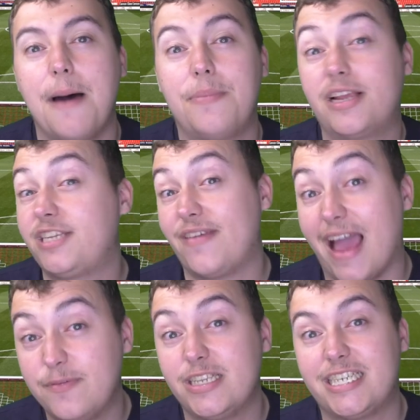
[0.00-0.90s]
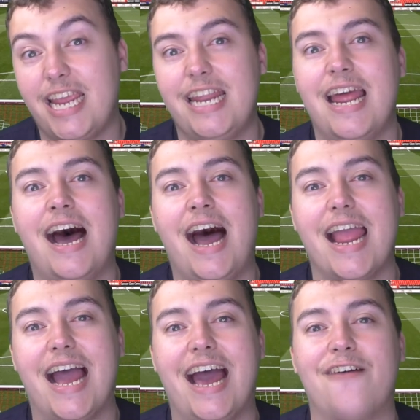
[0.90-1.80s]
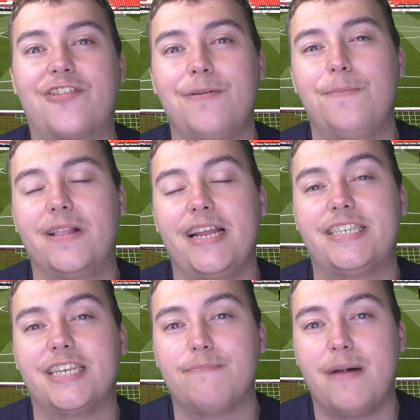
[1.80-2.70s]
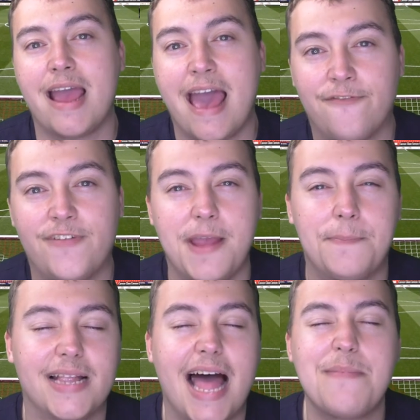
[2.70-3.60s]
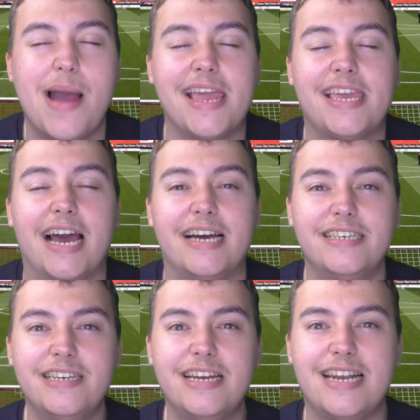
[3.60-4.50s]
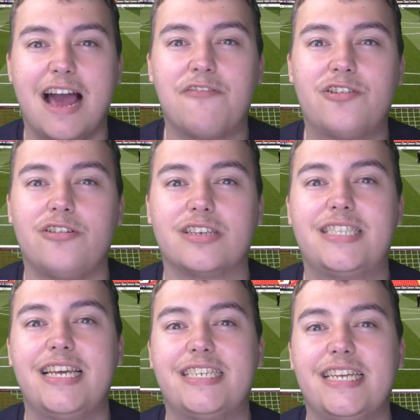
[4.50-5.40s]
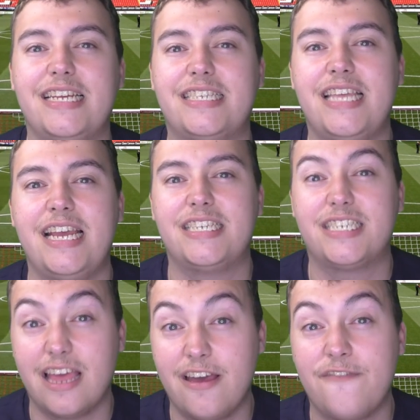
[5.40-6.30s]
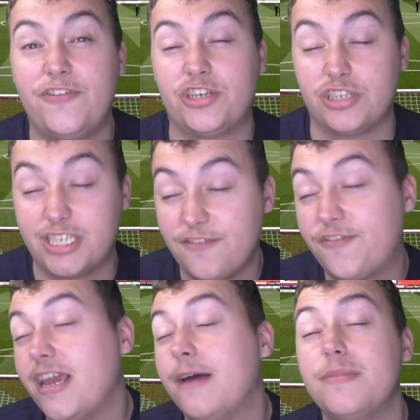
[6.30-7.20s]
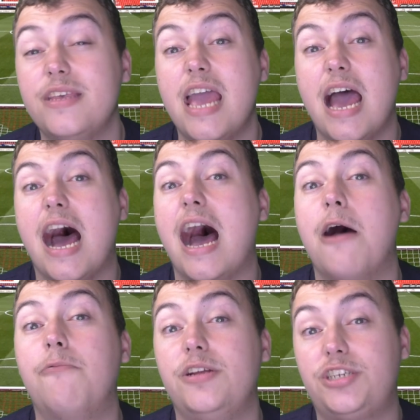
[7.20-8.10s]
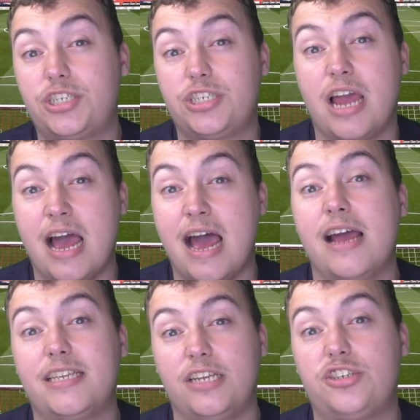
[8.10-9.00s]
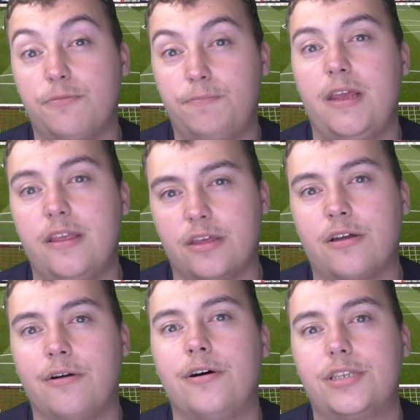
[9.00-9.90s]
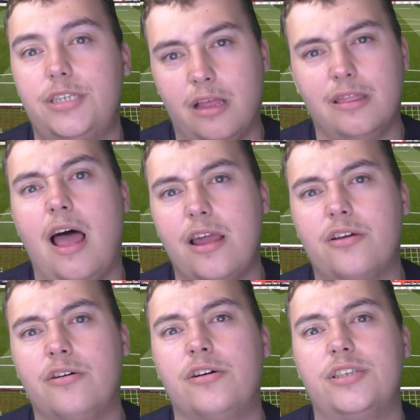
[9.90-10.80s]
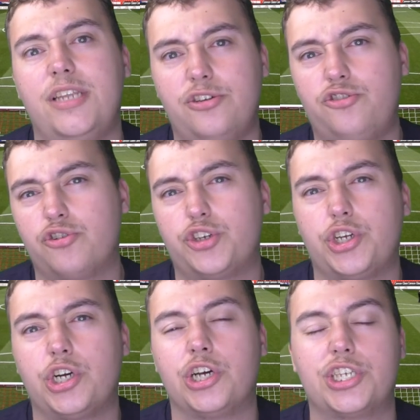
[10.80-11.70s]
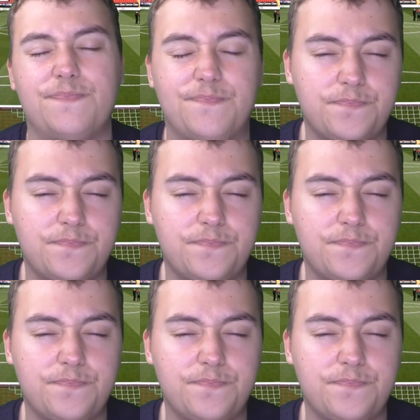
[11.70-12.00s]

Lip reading: Because if you haven't seen it, I have completed my FA Playmaker. Now, of course, this is the official certificate, which says you completed the course, the online course, the instruction course.